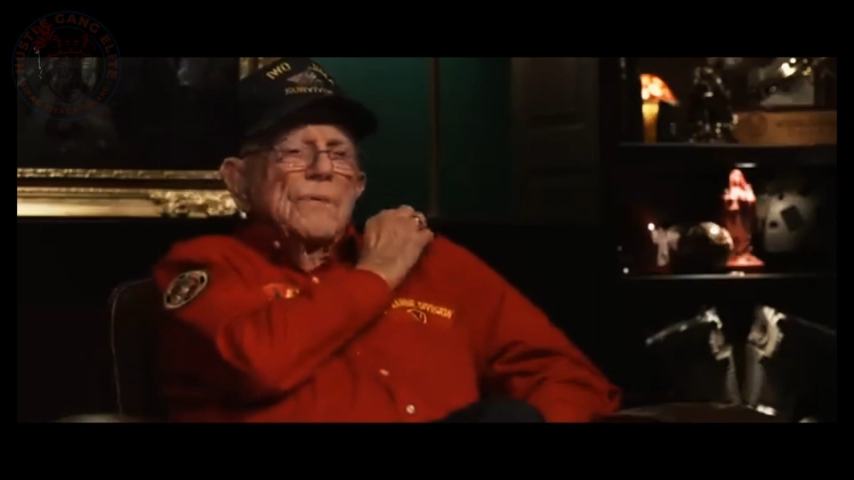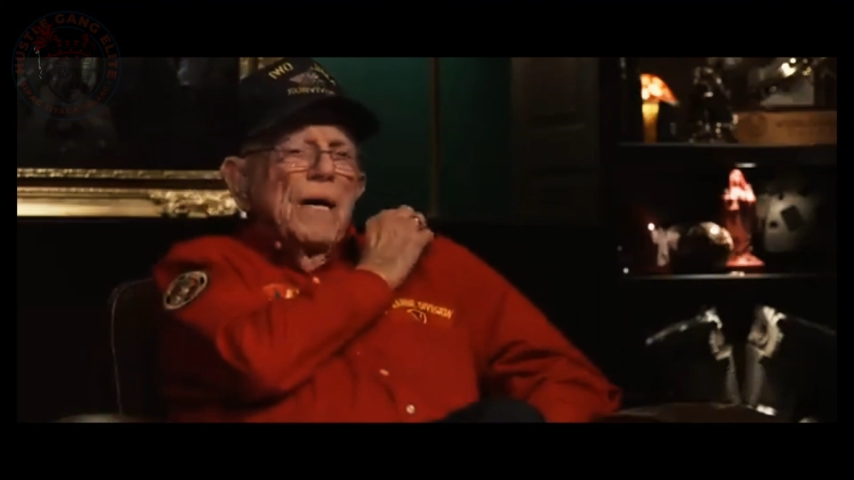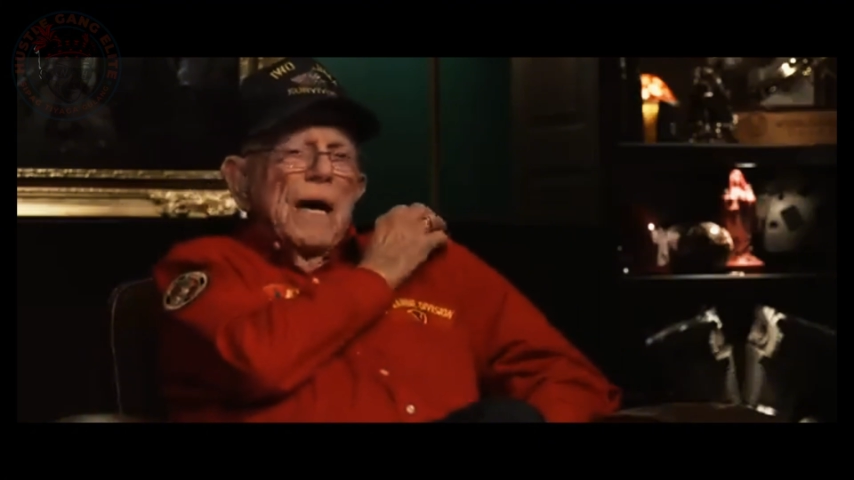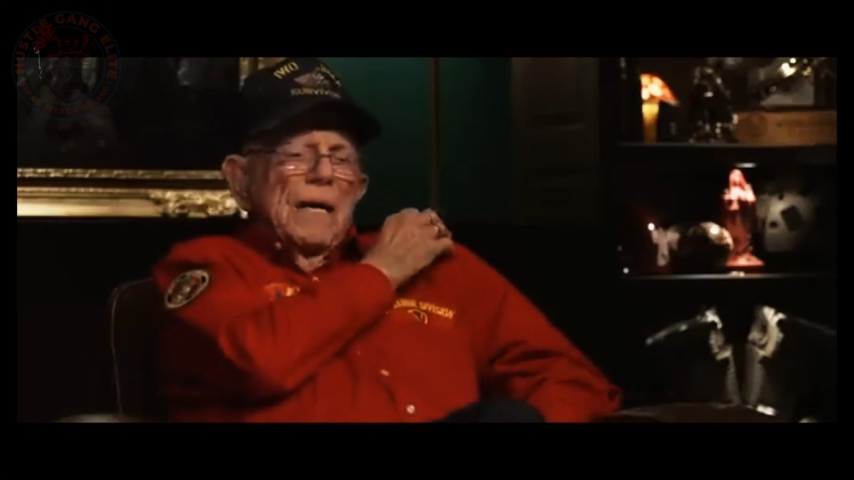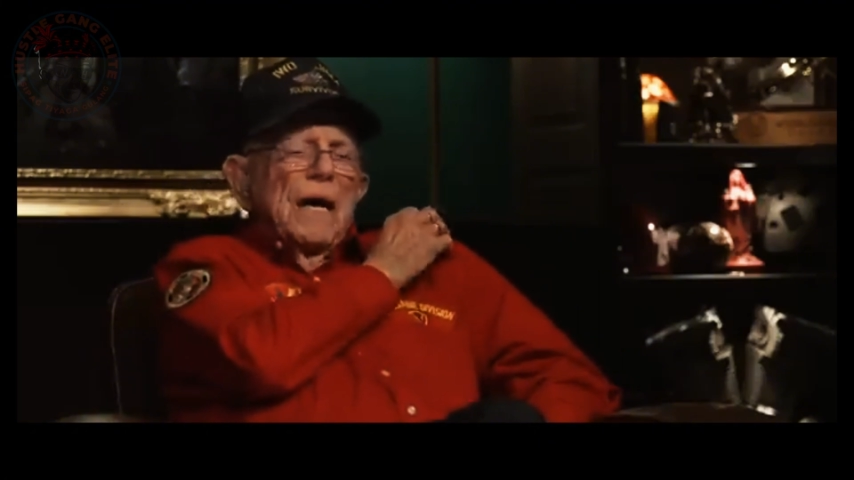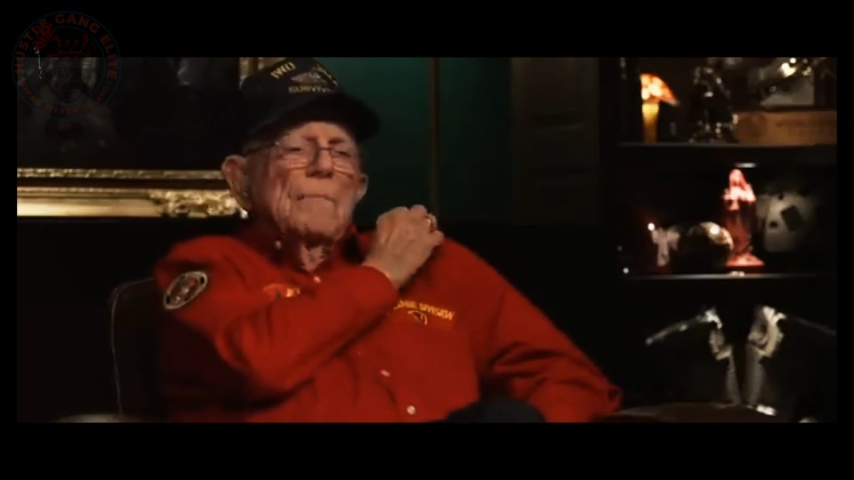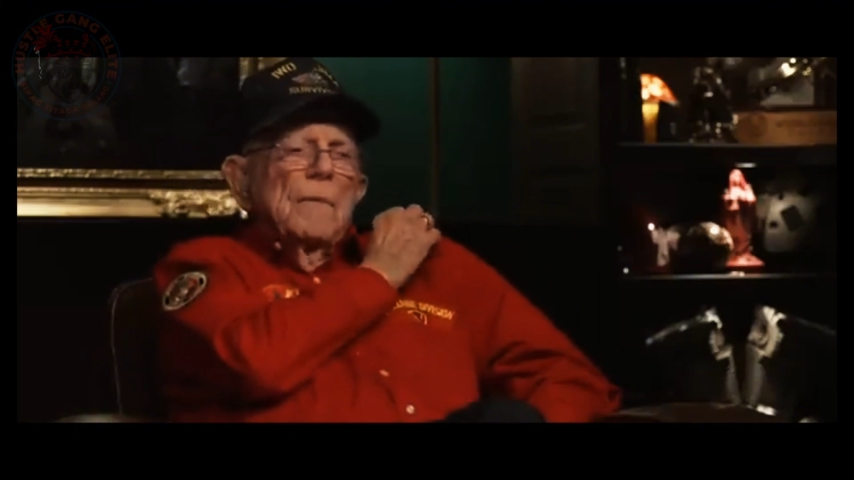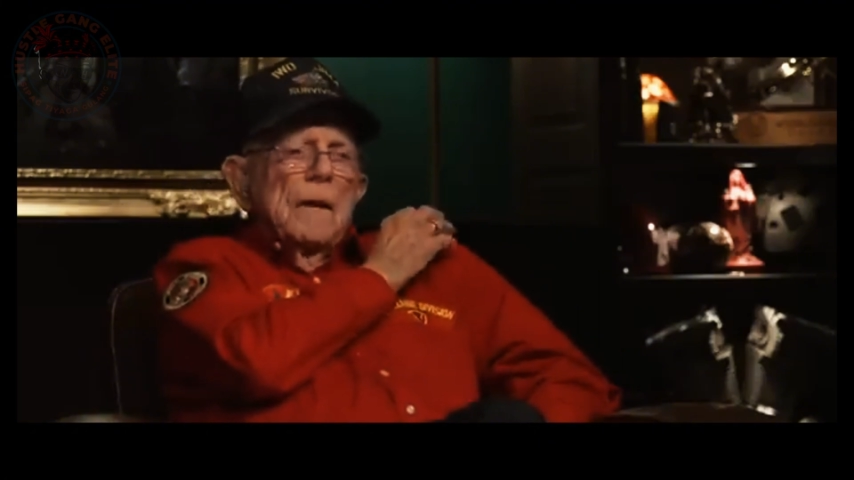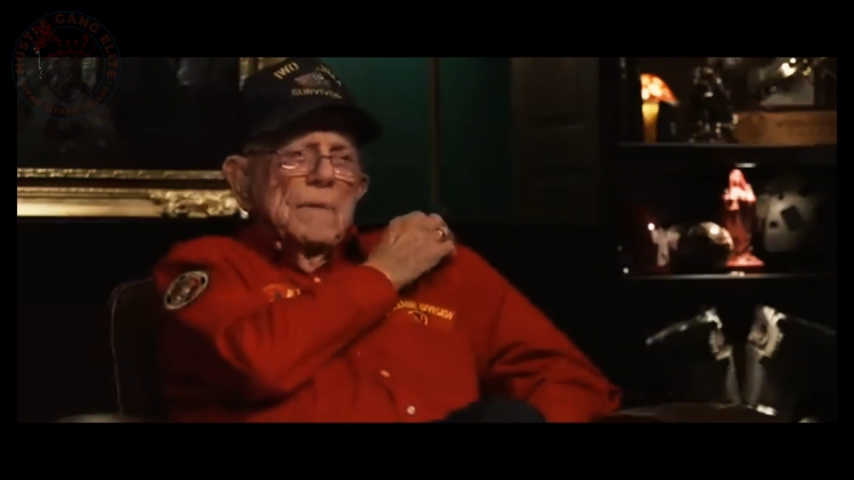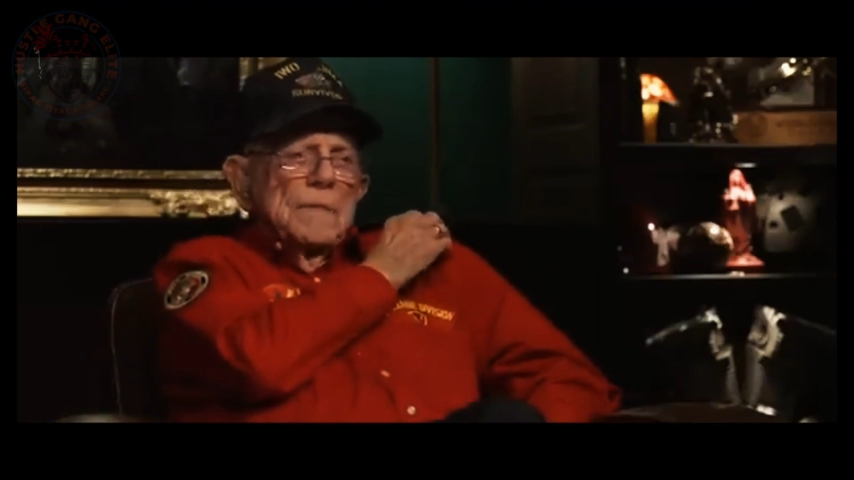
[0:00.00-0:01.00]
I liked
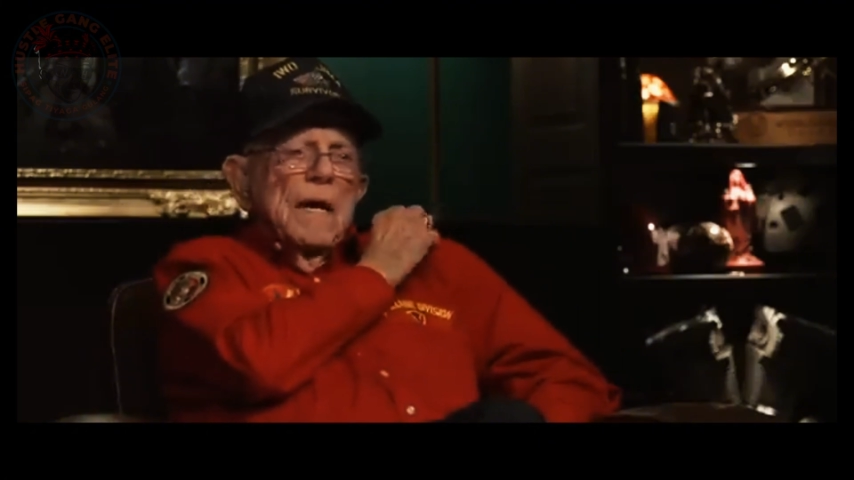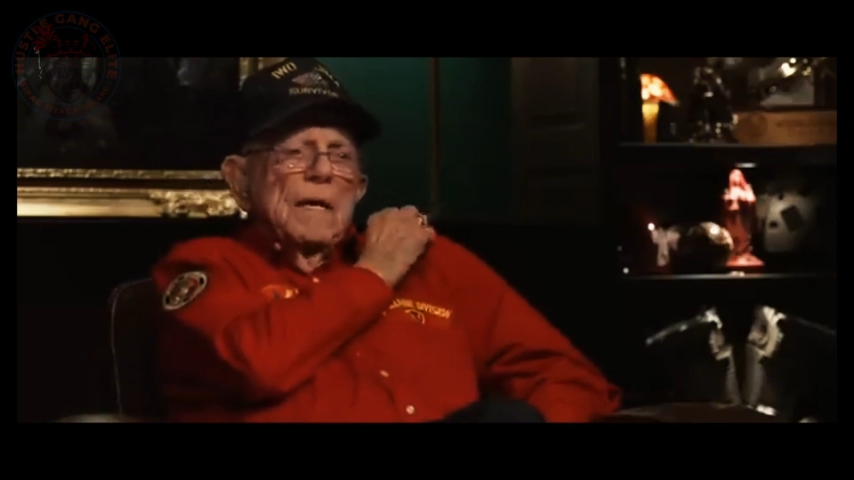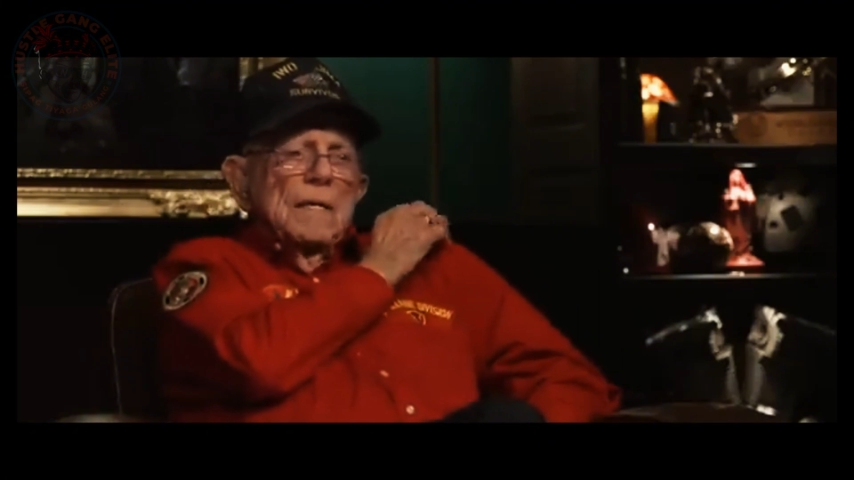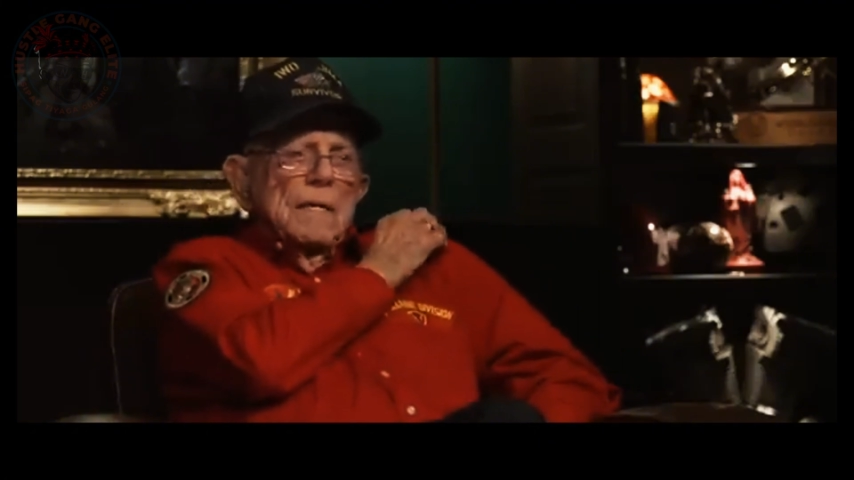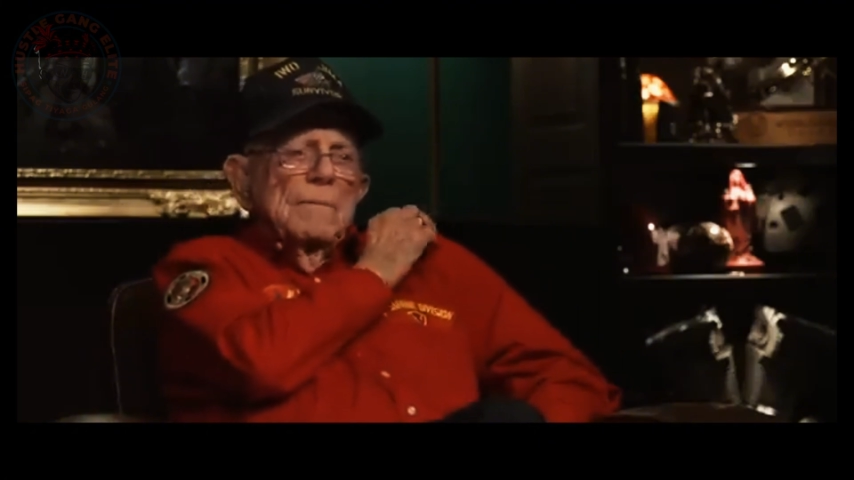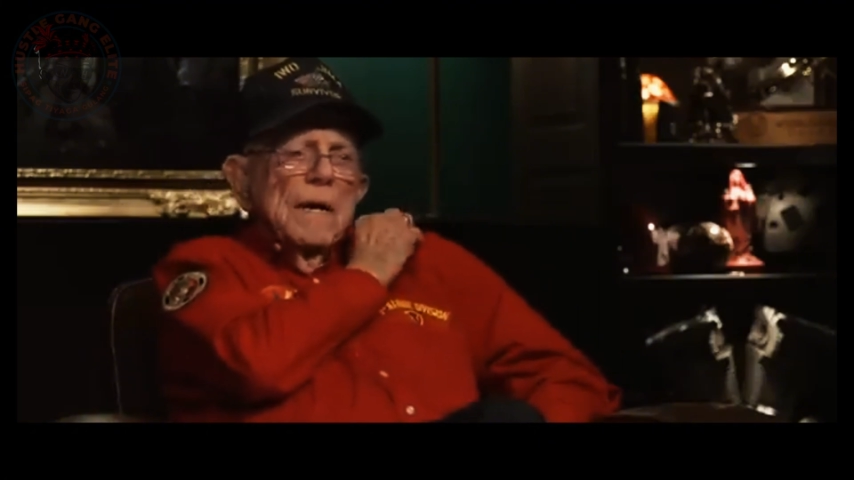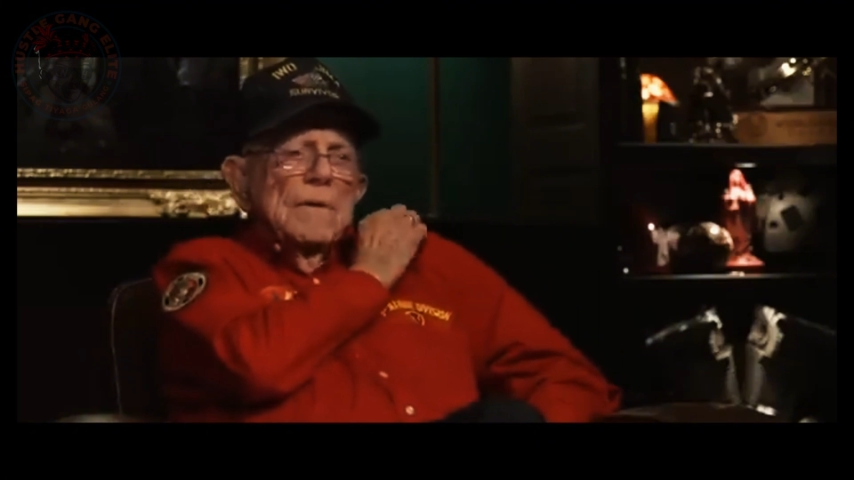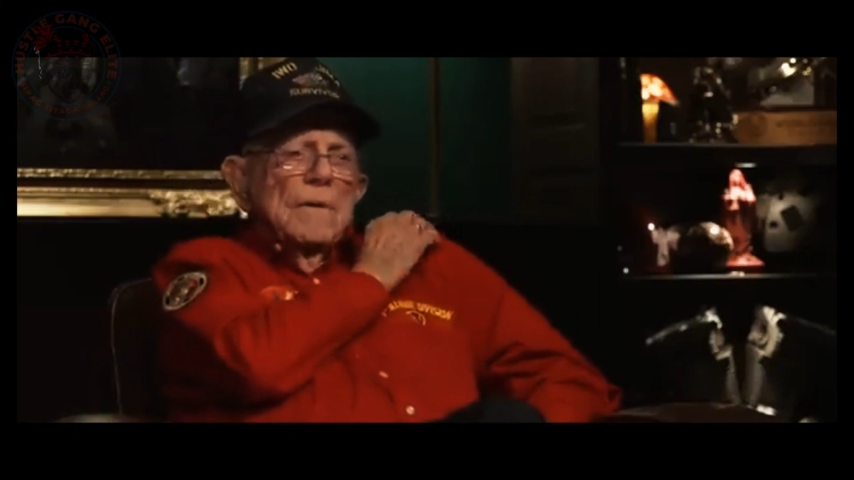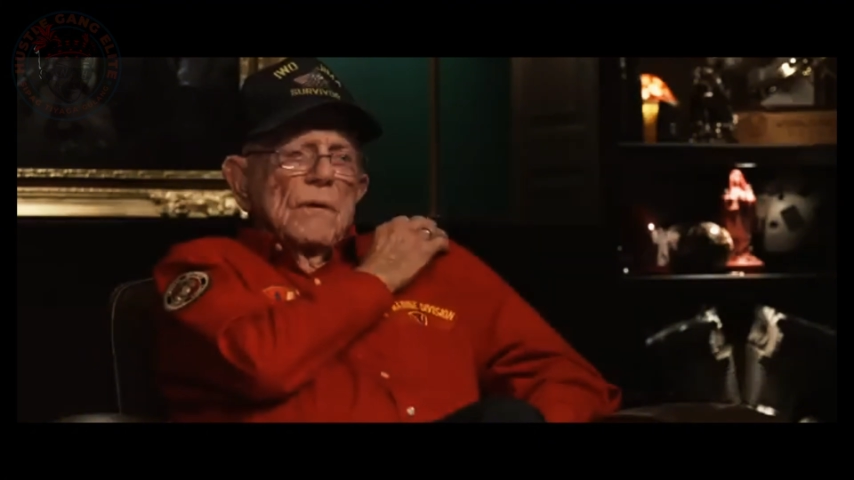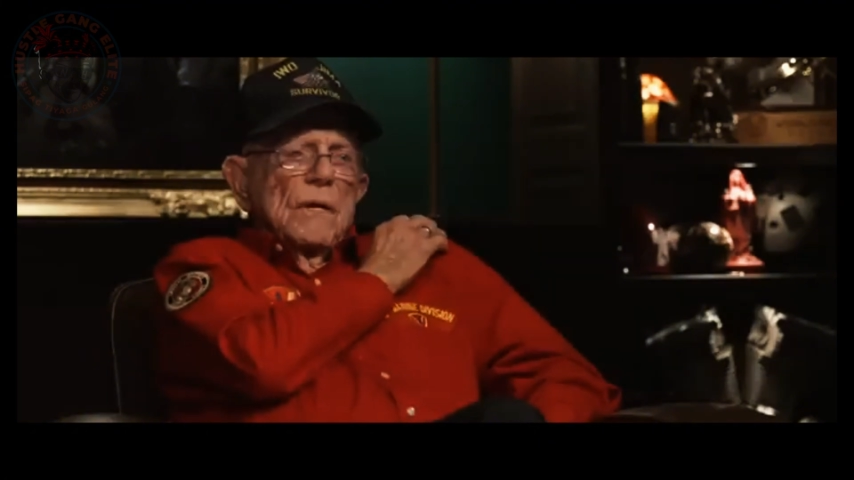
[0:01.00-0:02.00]
my battalion
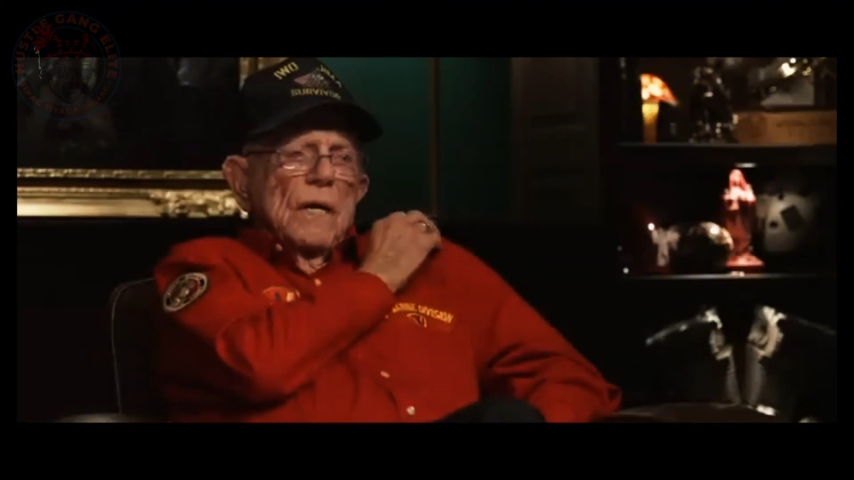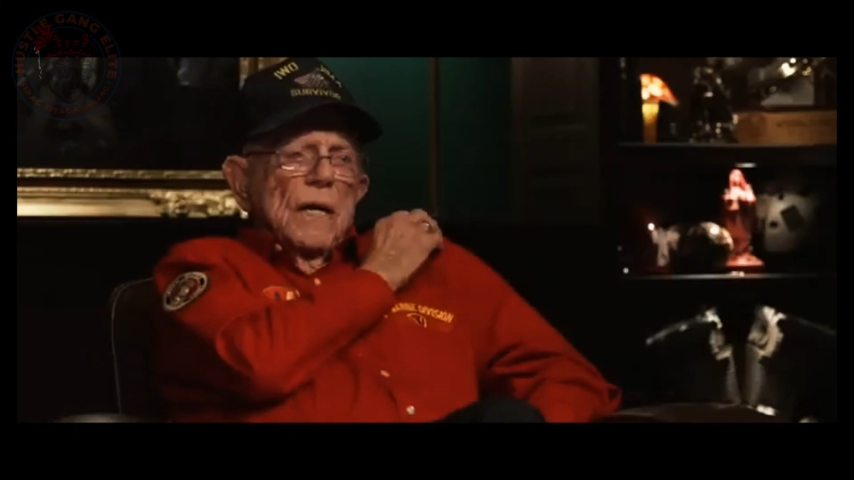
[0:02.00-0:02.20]
commander.